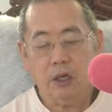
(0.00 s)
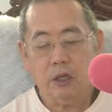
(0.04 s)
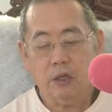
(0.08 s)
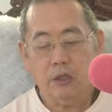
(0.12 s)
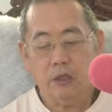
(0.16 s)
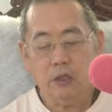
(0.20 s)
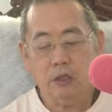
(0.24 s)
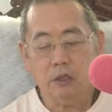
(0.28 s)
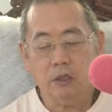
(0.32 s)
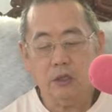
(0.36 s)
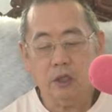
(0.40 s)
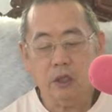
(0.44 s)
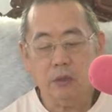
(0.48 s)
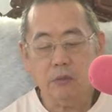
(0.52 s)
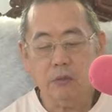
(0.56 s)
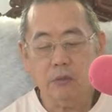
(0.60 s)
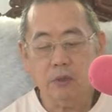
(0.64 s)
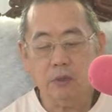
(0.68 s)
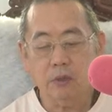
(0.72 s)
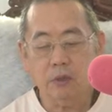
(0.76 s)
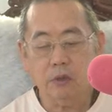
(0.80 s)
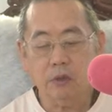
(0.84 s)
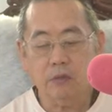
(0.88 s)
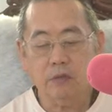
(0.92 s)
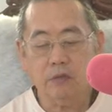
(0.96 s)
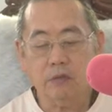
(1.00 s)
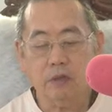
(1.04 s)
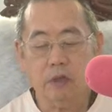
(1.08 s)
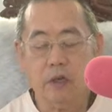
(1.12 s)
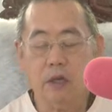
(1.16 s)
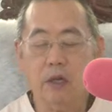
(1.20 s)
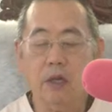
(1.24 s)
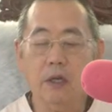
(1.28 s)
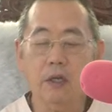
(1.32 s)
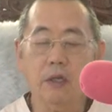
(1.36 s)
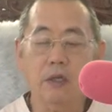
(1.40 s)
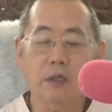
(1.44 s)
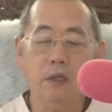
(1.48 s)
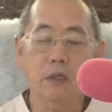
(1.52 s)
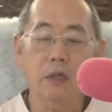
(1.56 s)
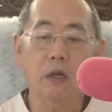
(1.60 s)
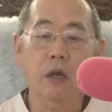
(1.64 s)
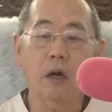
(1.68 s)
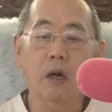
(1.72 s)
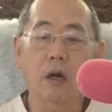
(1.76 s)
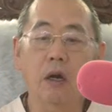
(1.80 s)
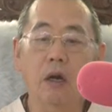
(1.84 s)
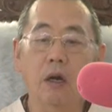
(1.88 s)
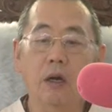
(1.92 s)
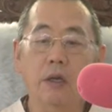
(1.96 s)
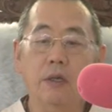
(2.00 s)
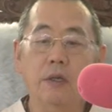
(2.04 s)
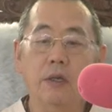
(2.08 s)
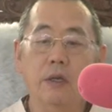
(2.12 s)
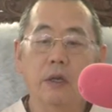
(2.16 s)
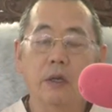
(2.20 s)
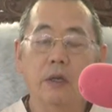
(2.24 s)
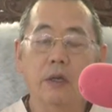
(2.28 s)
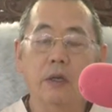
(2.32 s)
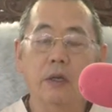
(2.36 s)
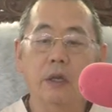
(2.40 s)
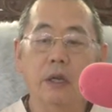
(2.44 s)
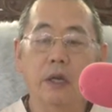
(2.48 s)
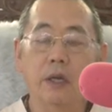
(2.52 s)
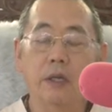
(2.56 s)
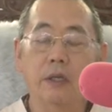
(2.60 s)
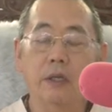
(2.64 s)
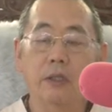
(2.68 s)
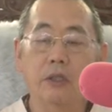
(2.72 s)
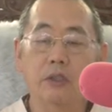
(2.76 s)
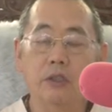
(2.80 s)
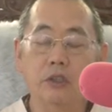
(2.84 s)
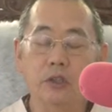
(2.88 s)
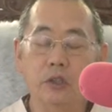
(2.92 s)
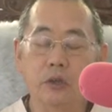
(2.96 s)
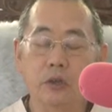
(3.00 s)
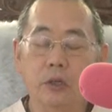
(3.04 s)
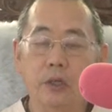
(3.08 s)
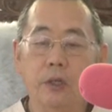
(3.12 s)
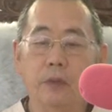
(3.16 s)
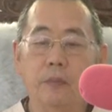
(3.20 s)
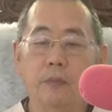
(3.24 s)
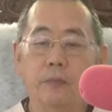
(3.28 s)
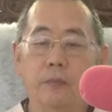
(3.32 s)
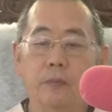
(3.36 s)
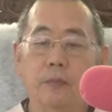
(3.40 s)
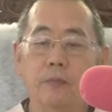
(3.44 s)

determined to defy God and enjoy it.